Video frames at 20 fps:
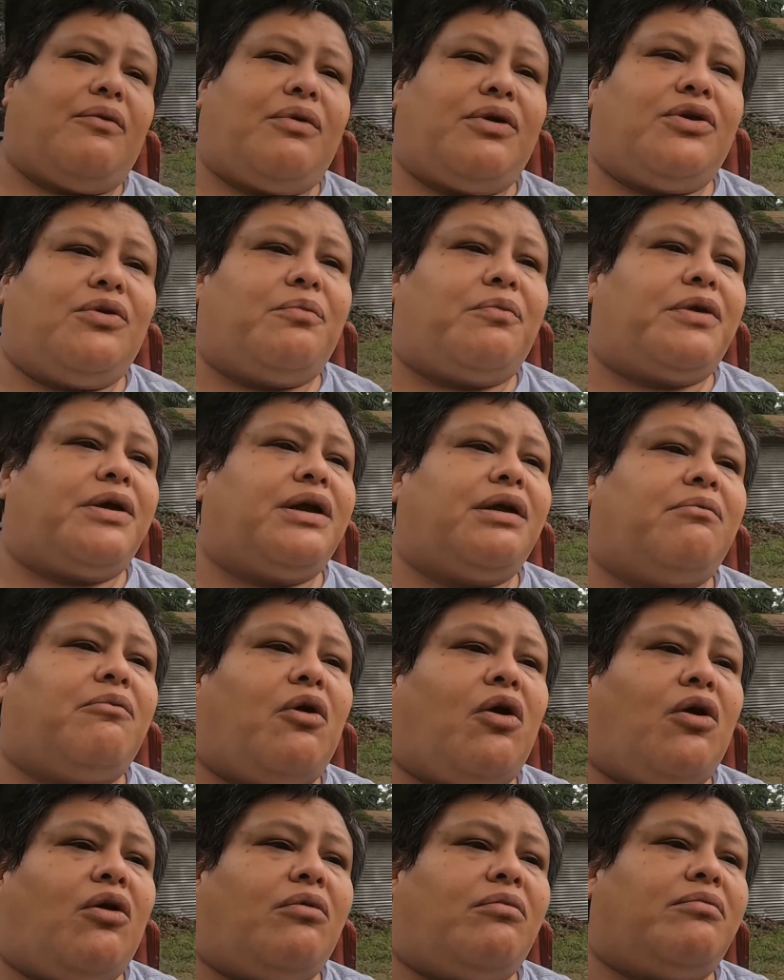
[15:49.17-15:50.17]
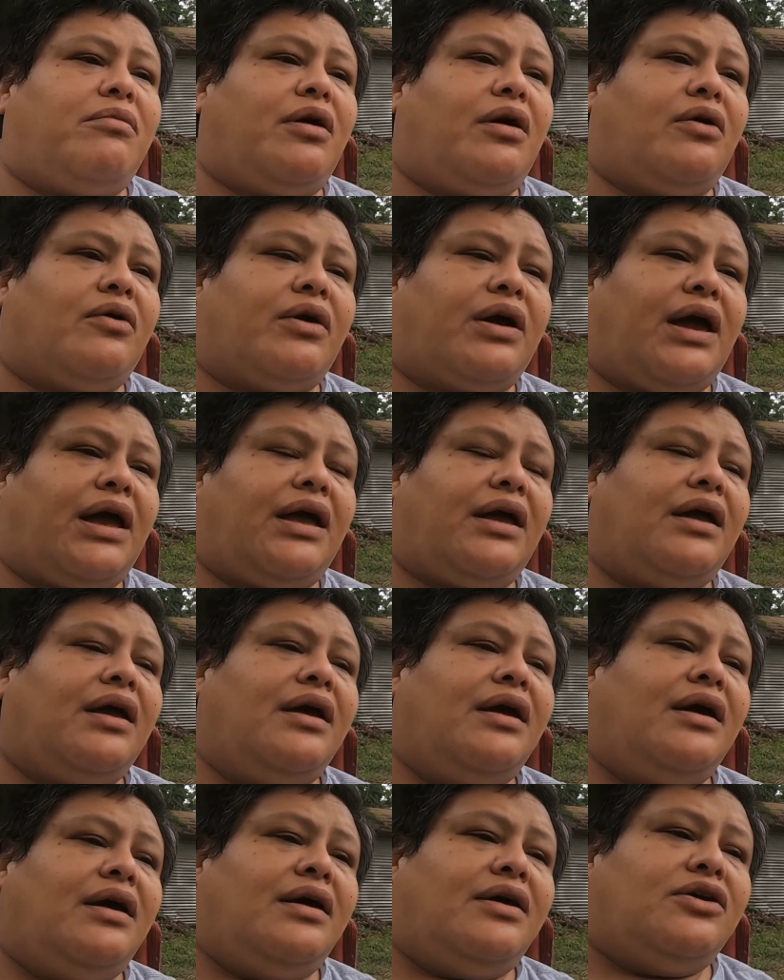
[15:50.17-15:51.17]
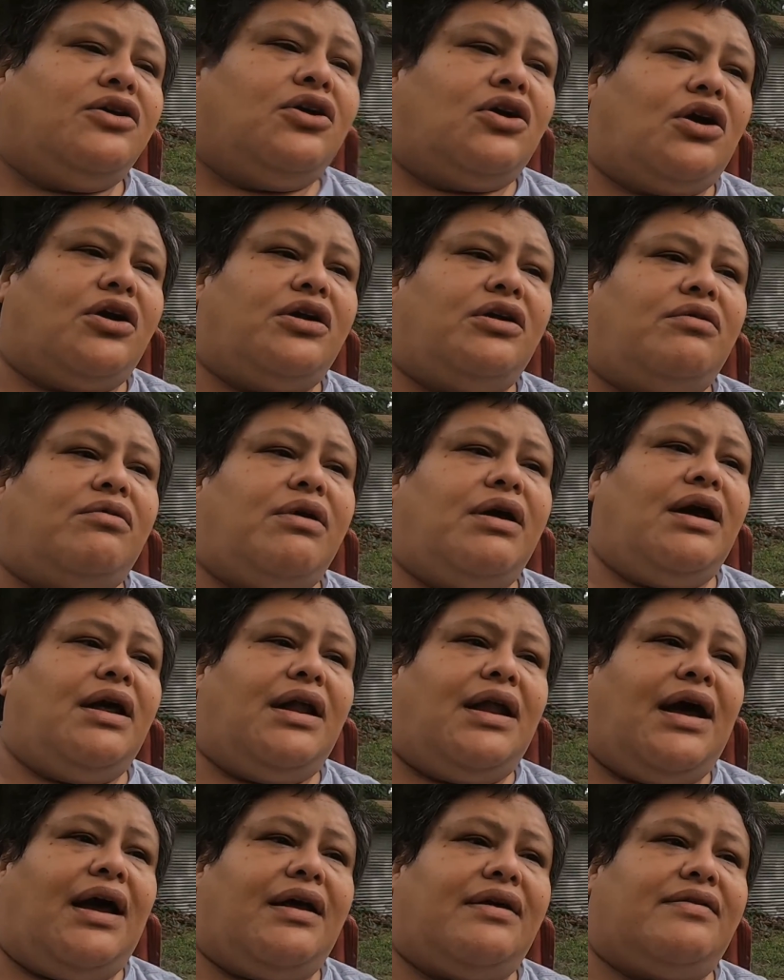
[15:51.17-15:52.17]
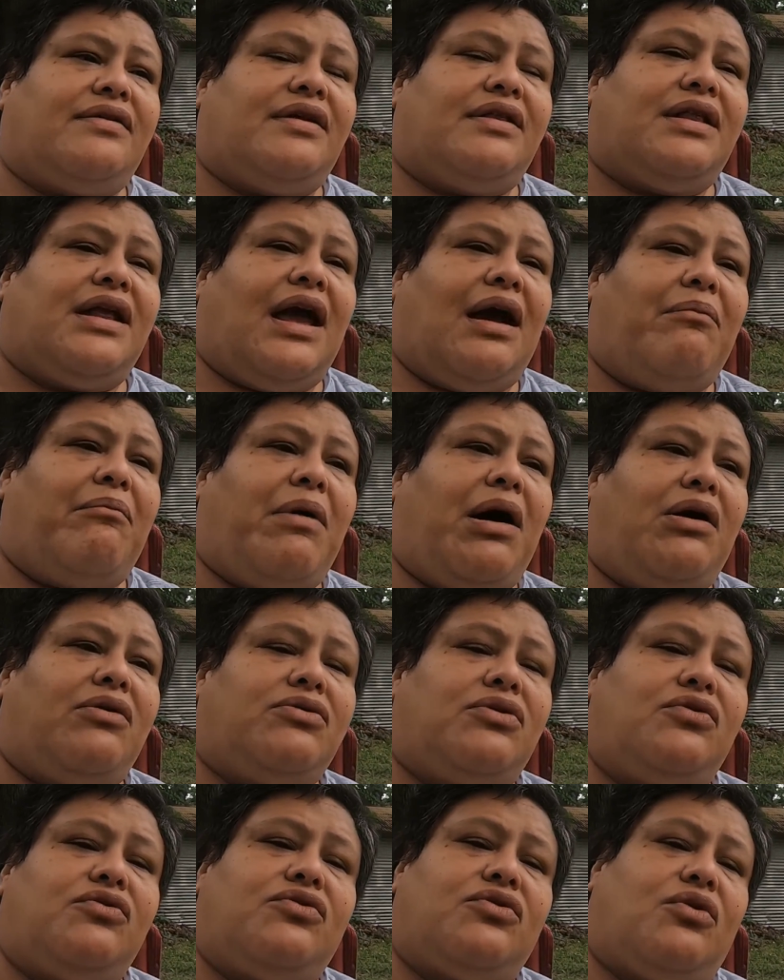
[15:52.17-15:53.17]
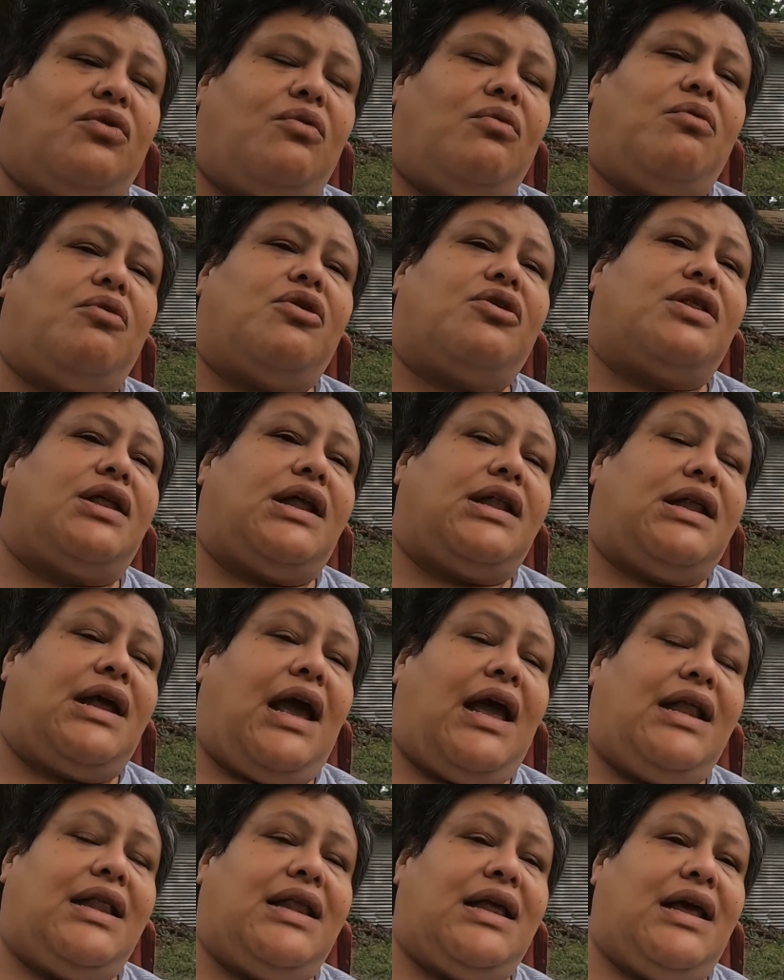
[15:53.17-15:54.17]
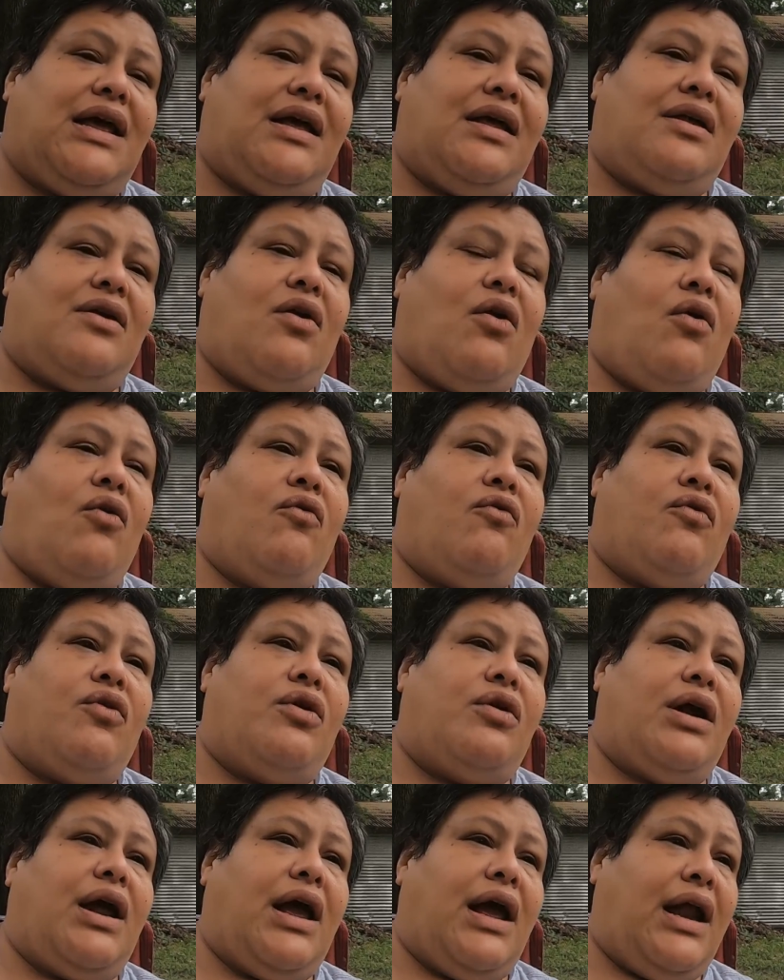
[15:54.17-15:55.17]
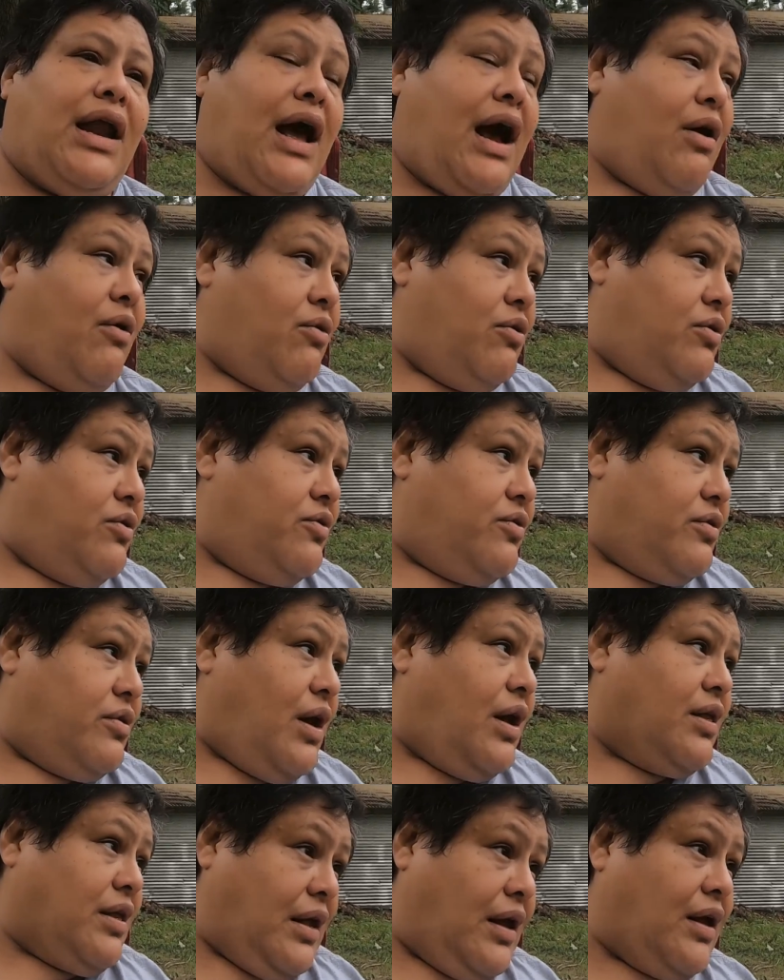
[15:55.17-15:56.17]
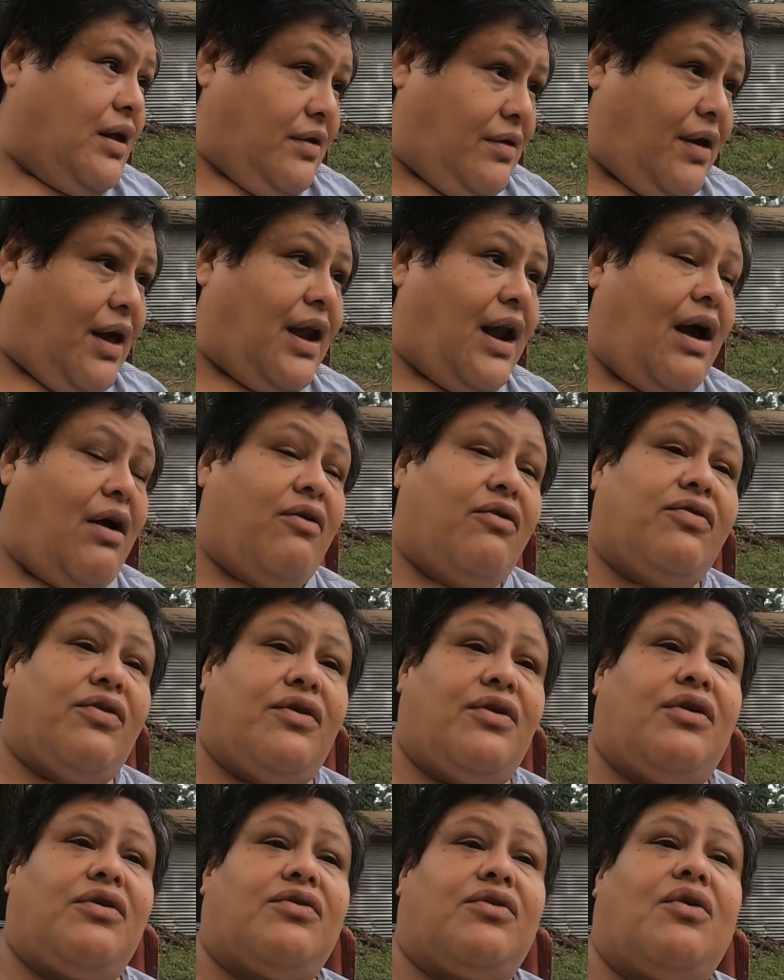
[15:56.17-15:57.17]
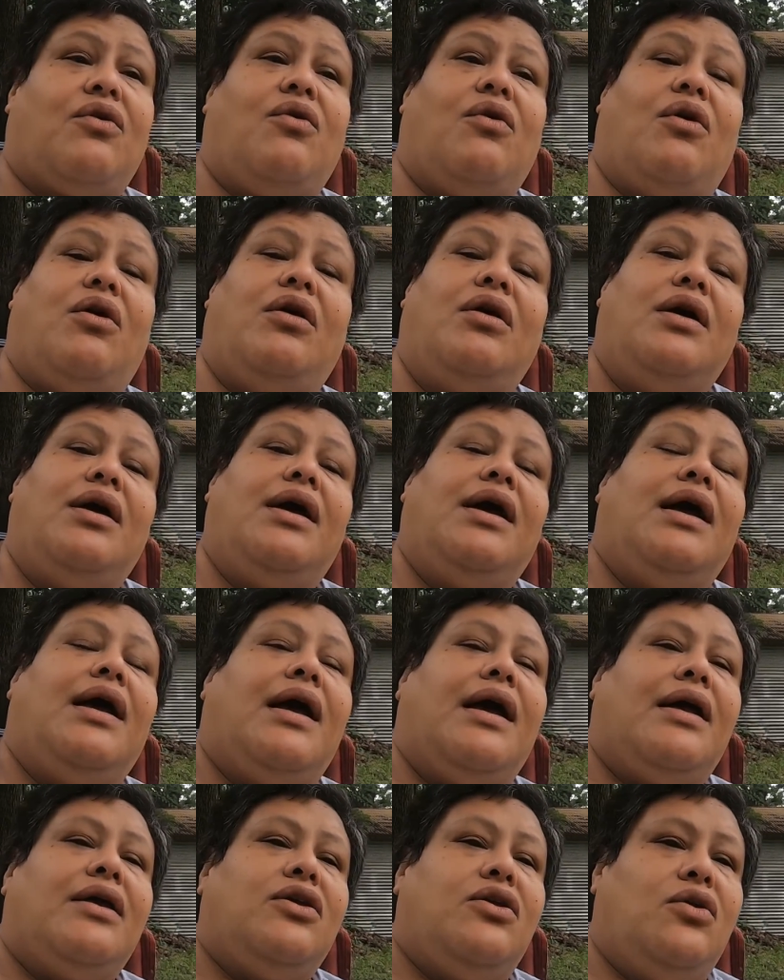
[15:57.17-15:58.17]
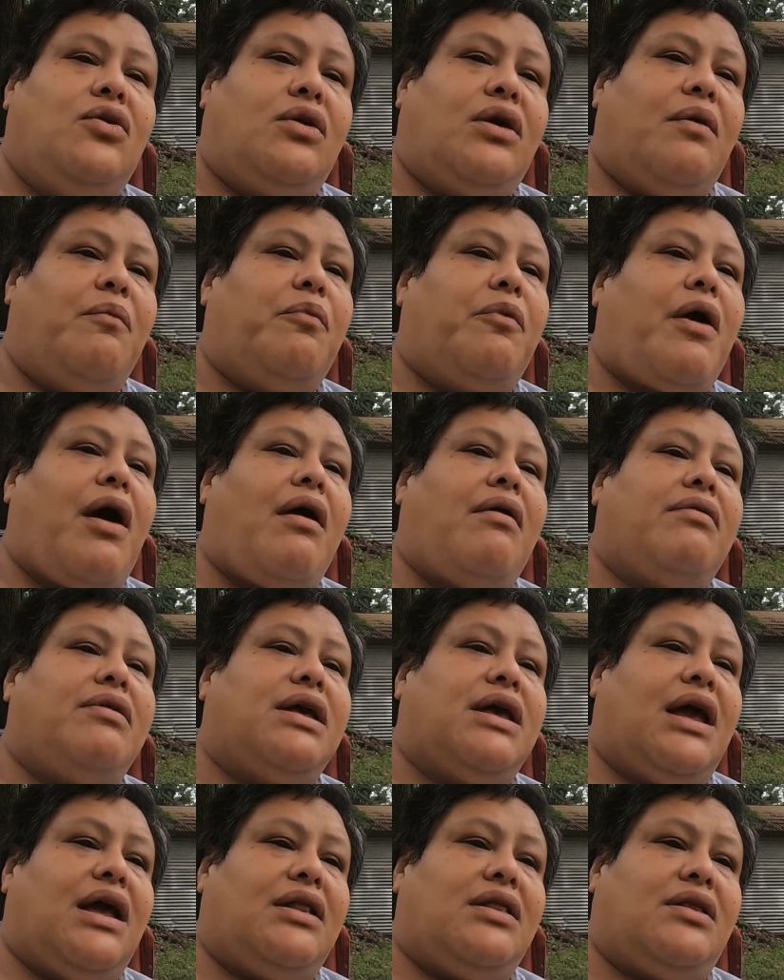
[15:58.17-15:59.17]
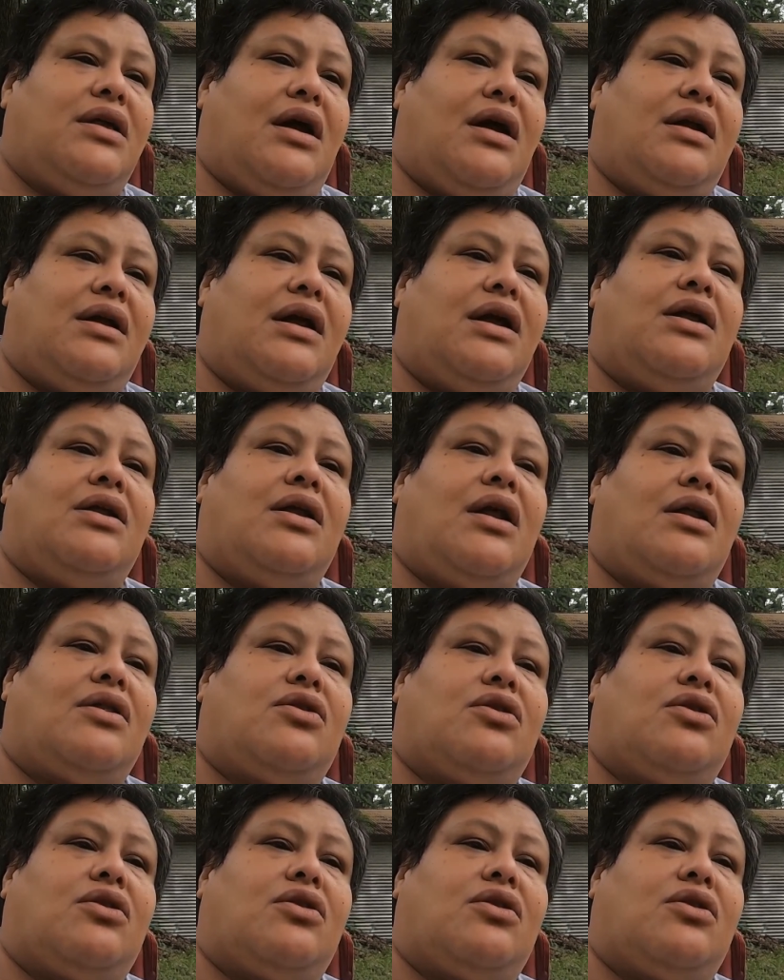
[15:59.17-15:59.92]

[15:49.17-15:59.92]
when you bring him home okay you're gonna realize that the amount of schoolwork that they did over eight hours, I right. think it's eight hours they're at school, you can probably get done in